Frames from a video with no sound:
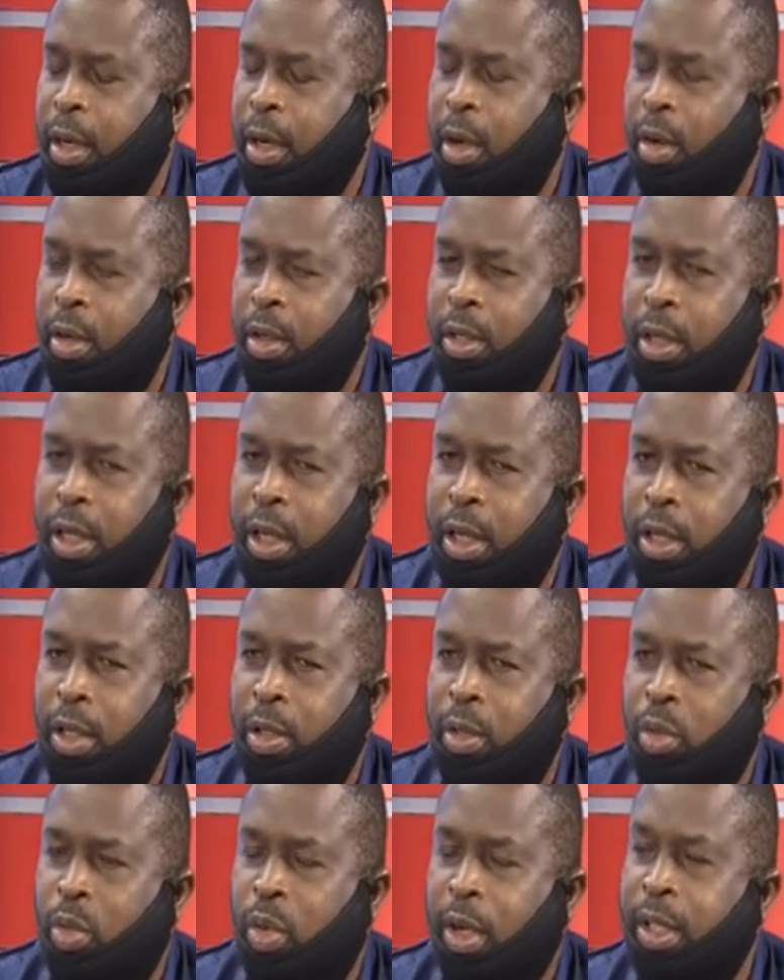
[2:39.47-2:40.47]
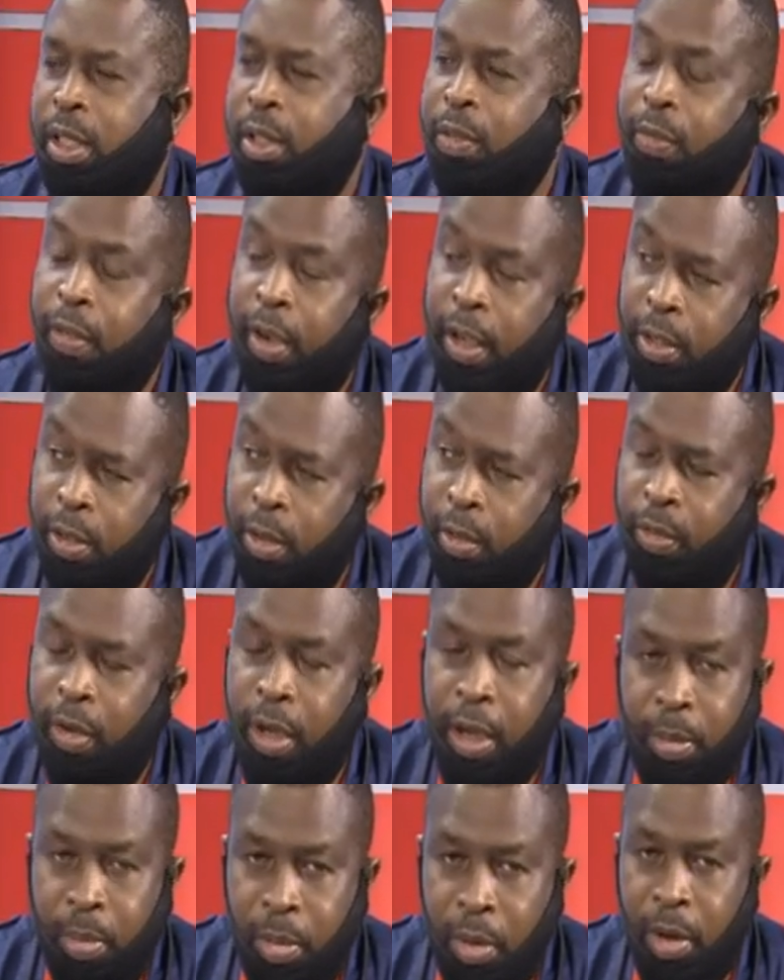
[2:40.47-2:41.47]
on the 21st of
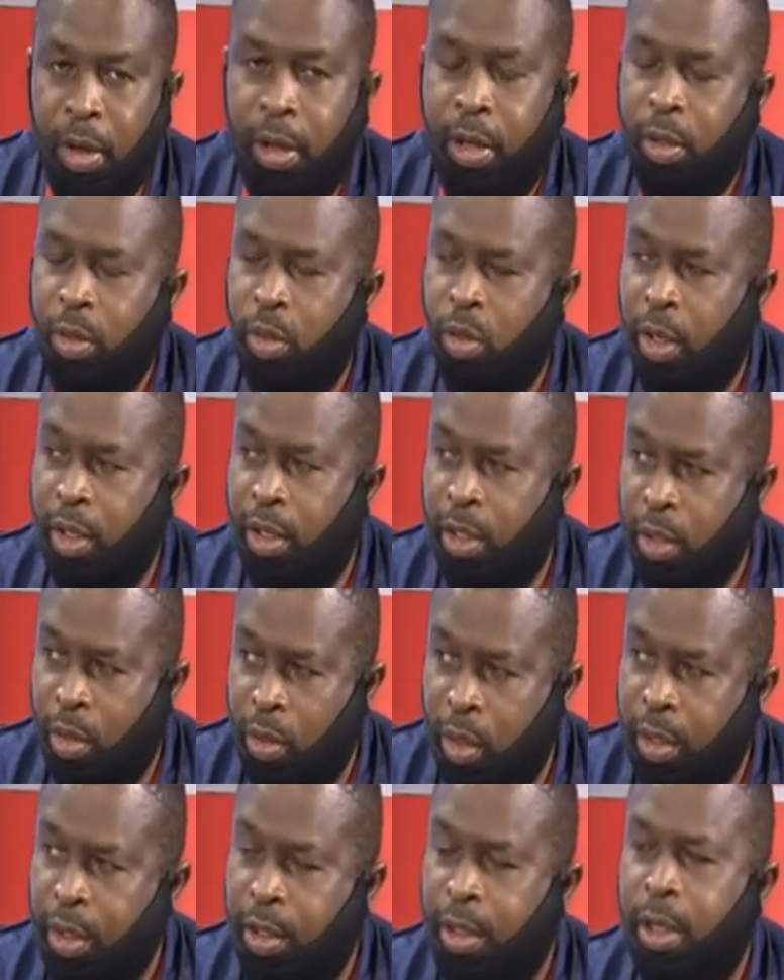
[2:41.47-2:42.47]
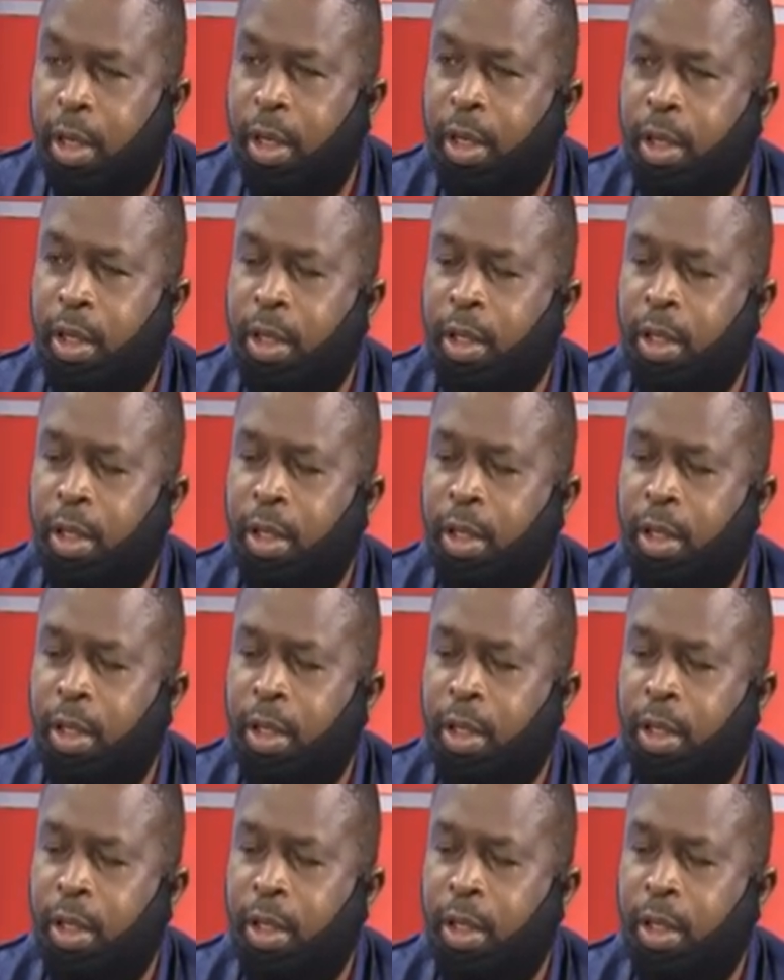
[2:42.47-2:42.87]
April 2020.